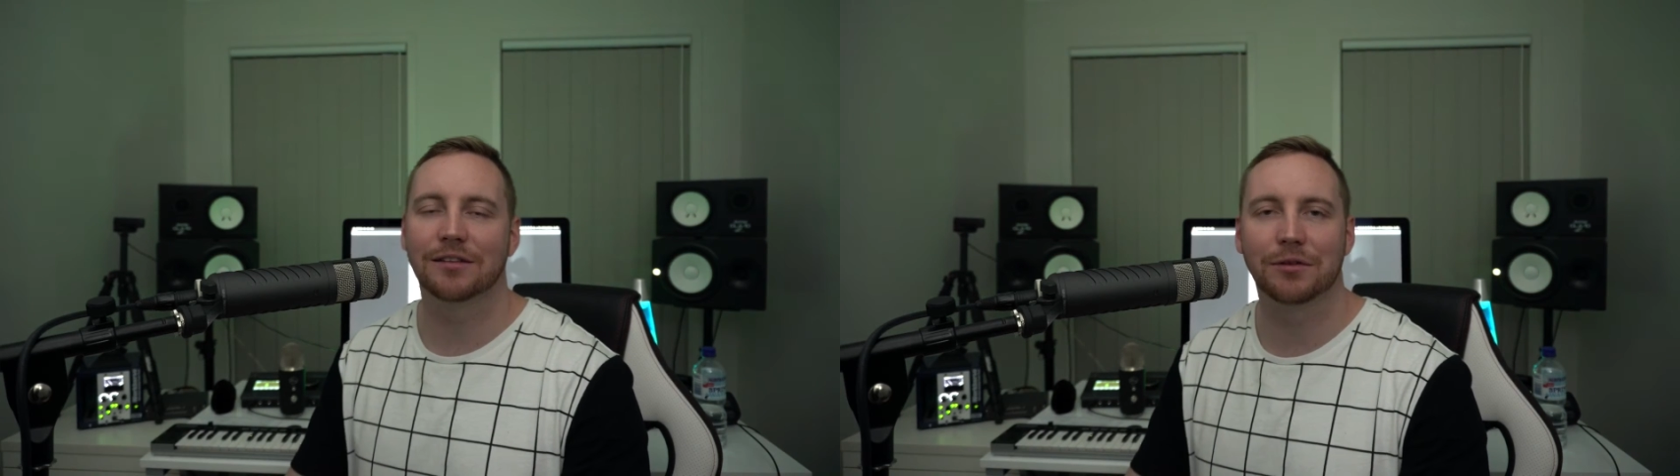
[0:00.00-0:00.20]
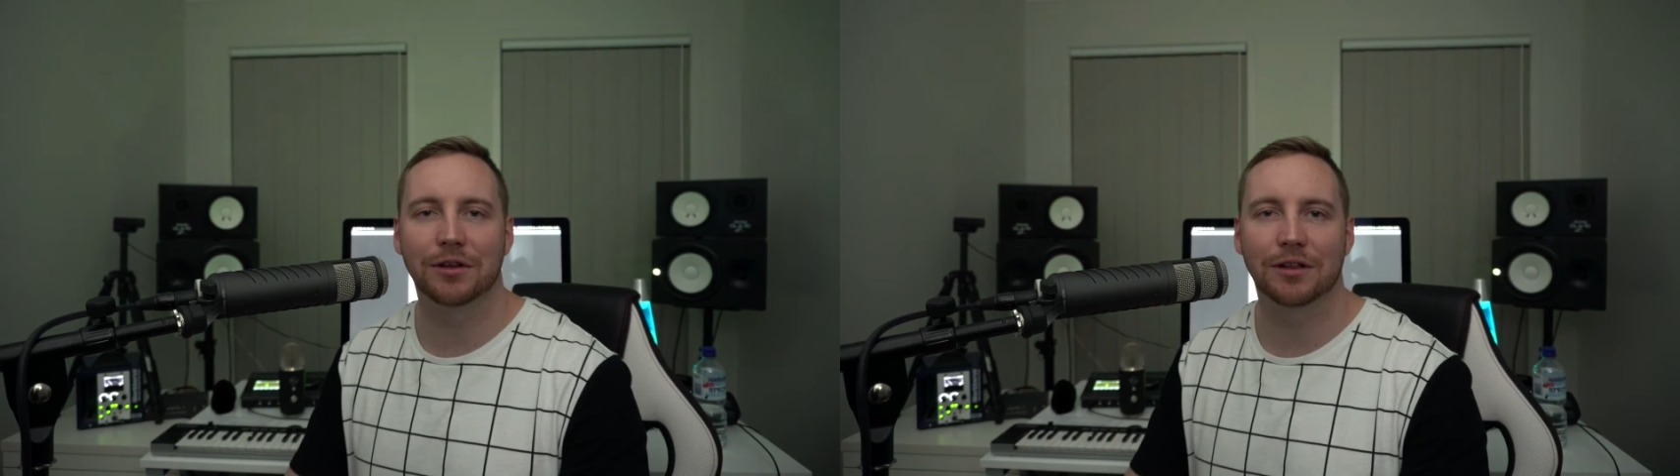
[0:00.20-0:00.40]

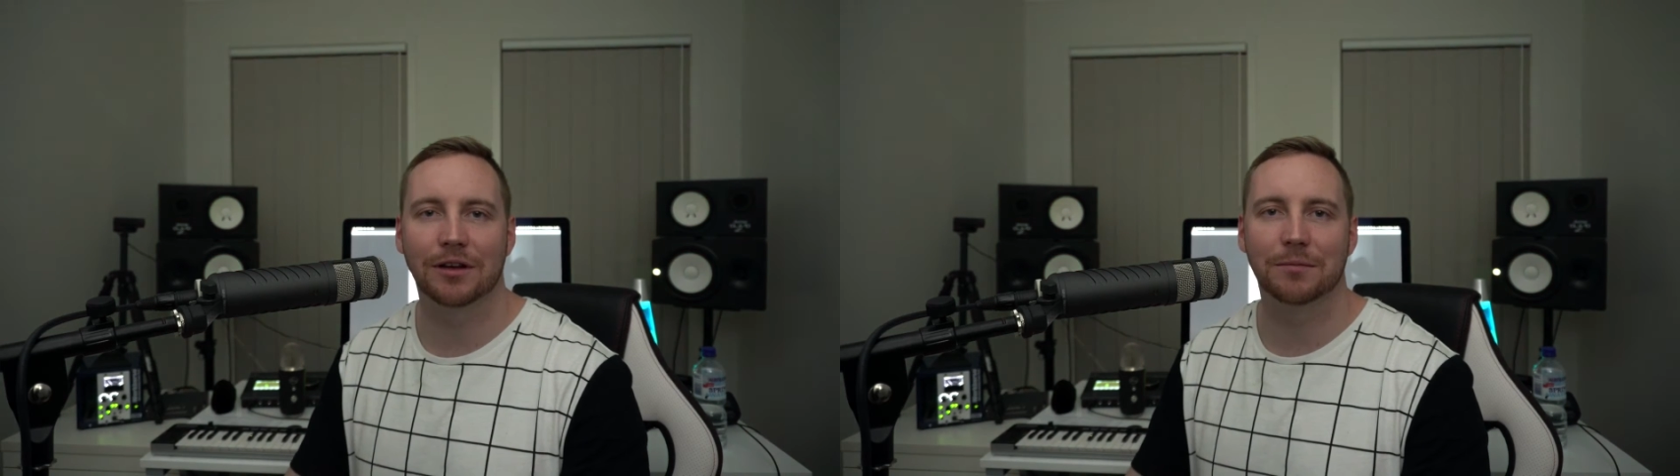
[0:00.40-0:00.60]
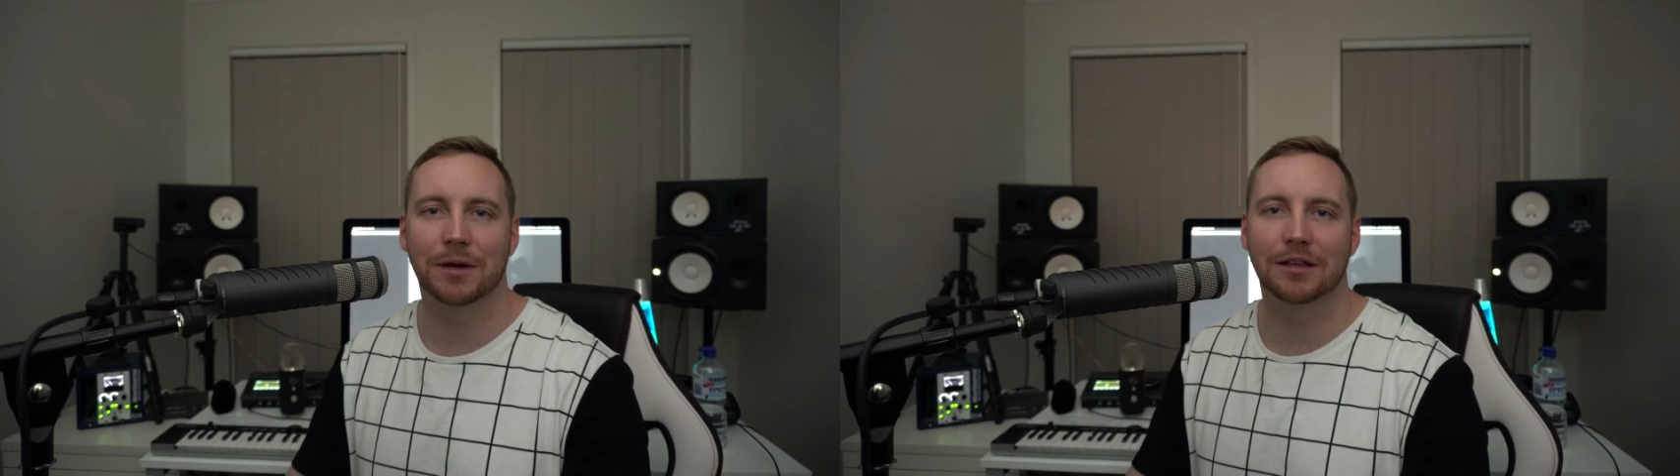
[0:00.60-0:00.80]
see what you
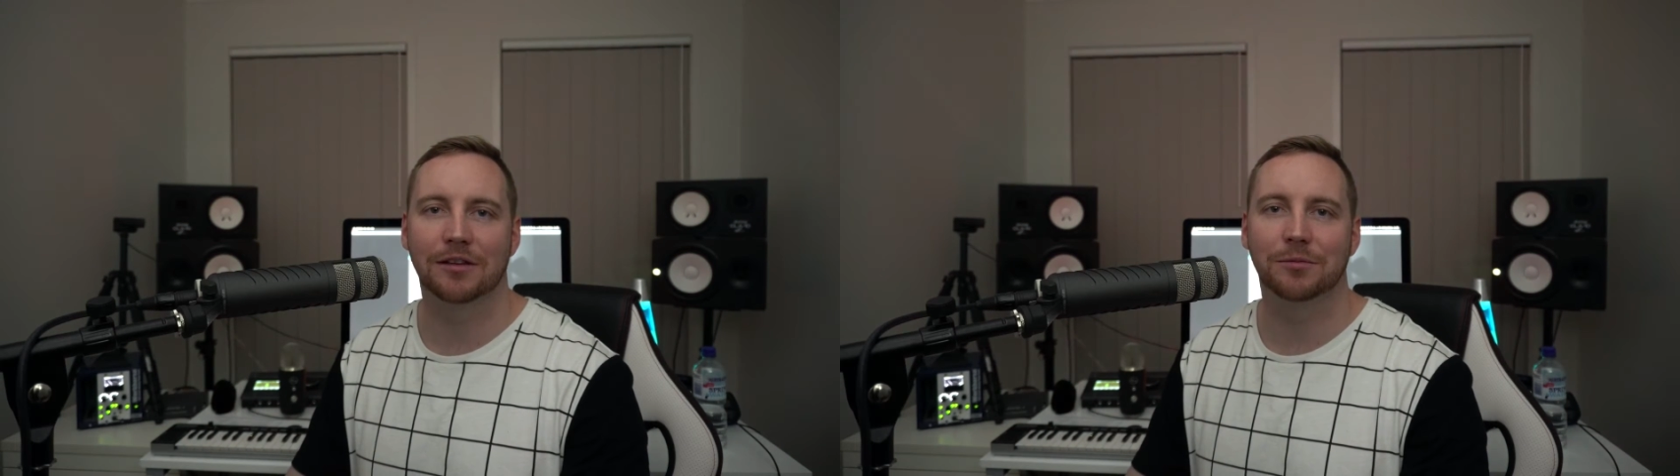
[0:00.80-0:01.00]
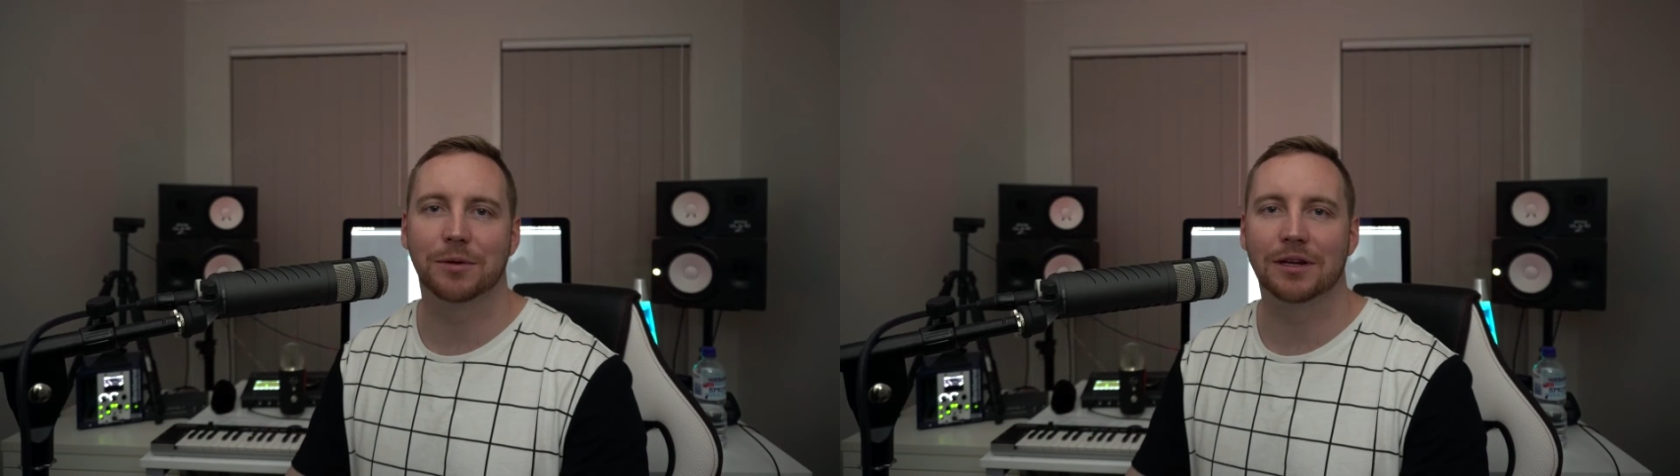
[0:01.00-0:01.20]
think about
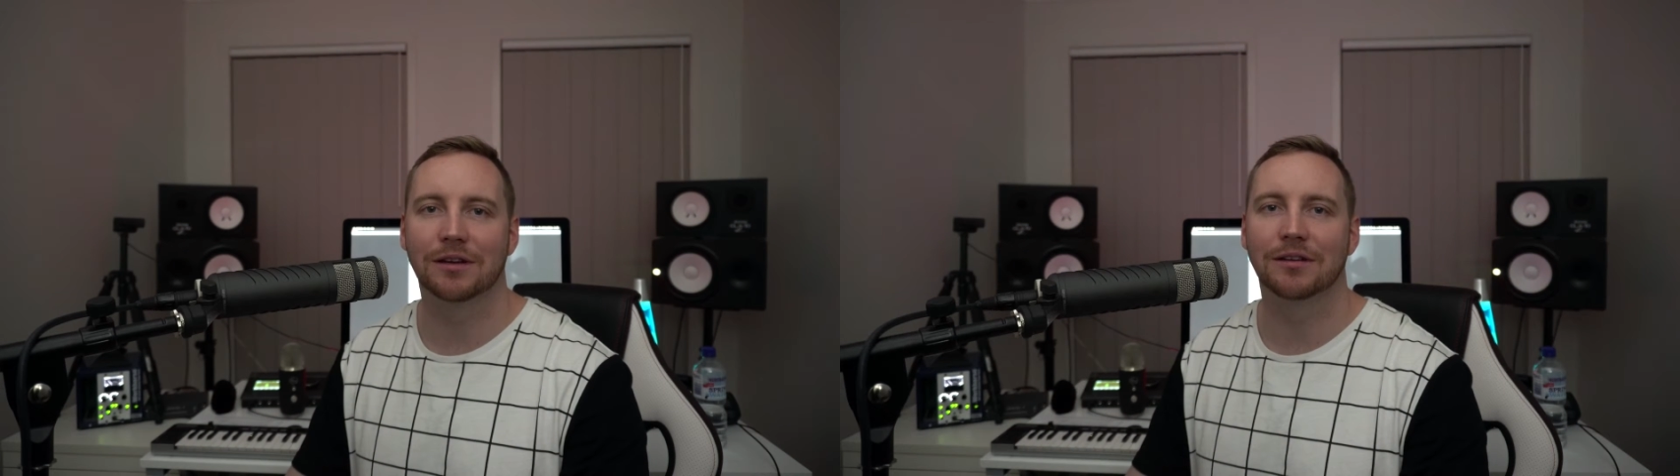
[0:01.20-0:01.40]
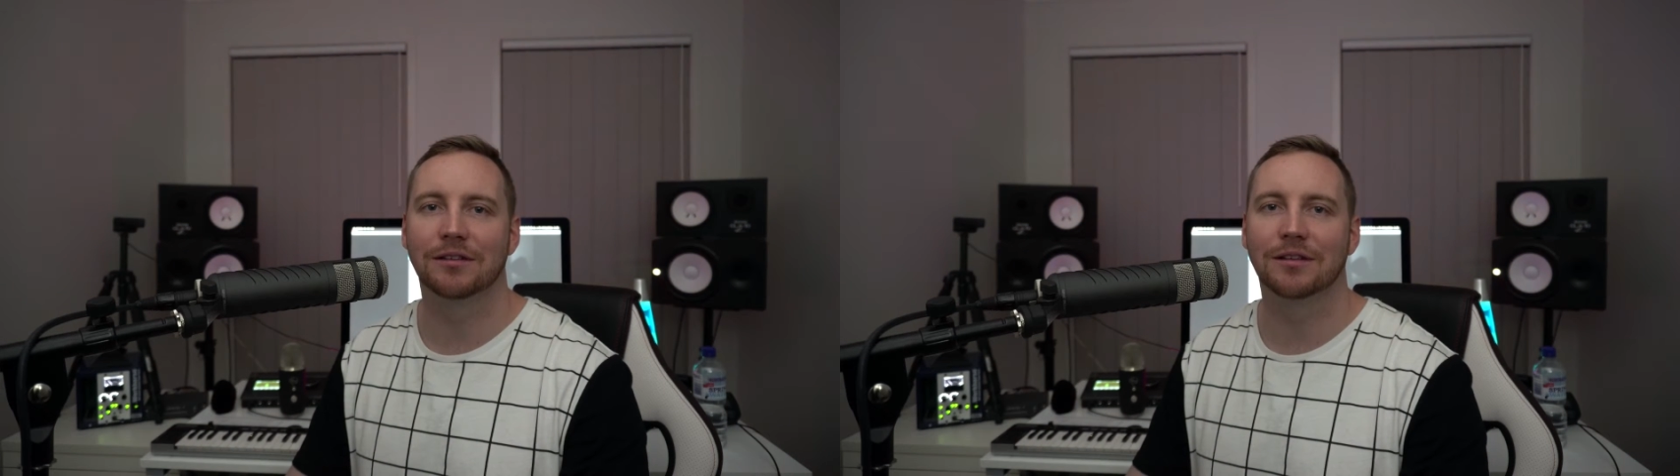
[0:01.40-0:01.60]
these
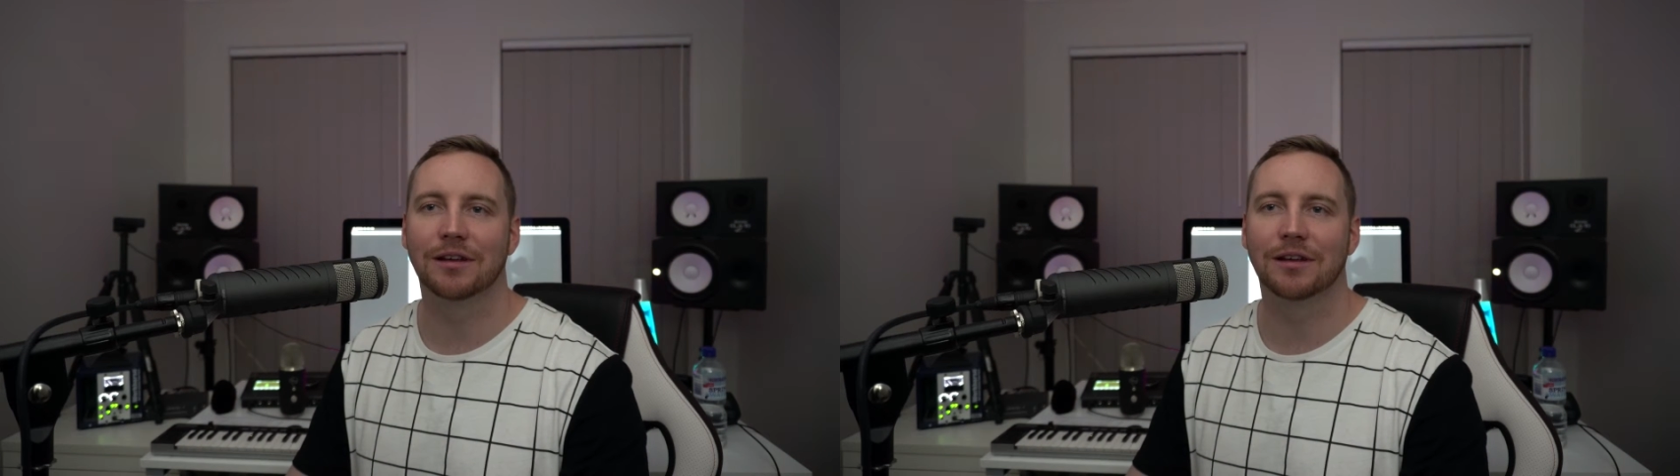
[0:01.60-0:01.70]
speakers,